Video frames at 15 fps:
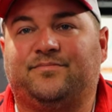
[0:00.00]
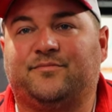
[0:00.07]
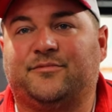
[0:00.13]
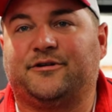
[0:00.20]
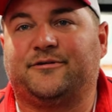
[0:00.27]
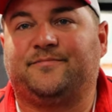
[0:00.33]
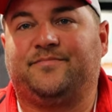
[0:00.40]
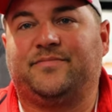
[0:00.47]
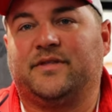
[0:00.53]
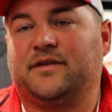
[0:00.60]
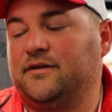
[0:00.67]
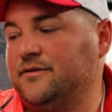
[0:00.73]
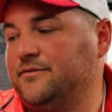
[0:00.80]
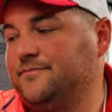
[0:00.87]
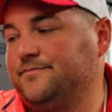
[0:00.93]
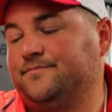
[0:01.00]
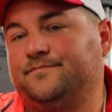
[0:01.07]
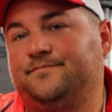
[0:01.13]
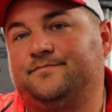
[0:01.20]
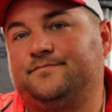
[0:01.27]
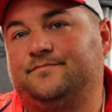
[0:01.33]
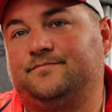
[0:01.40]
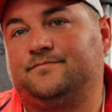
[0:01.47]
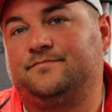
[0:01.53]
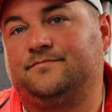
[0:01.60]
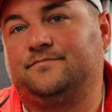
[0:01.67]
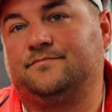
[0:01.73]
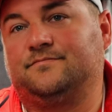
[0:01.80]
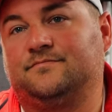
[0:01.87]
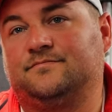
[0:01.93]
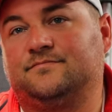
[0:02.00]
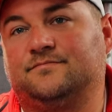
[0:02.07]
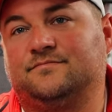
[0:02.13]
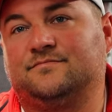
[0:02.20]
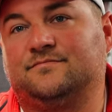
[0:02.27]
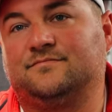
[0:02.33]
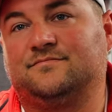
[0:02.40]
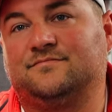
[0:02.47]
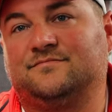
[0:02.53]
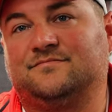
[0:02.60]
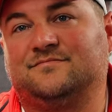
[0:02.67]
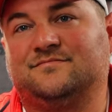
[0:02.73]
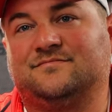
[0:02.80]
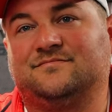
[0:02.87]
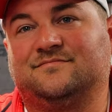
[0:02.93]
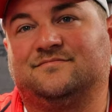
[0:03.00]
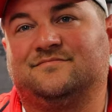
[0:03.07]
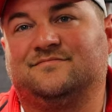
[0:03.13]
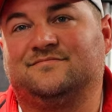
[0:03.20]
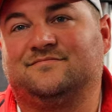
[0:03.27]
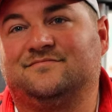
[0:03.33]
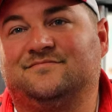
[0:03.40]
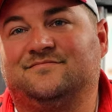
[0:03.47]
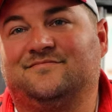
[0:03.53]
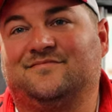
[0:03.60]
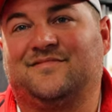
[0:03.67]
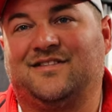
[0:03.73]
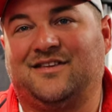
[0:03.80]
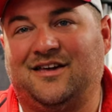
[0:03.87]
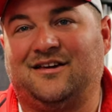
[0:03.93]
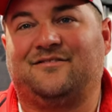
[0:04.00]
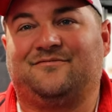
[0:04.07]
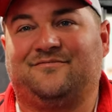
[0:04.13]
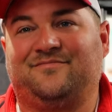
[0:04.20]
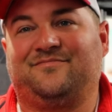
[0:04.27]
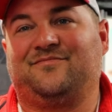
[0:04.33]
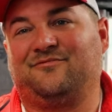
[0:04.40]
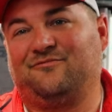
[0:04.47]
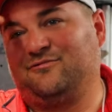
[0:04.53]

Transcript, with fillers: But well, when you sell it, we need to put the person that buys its picture on yeah. here.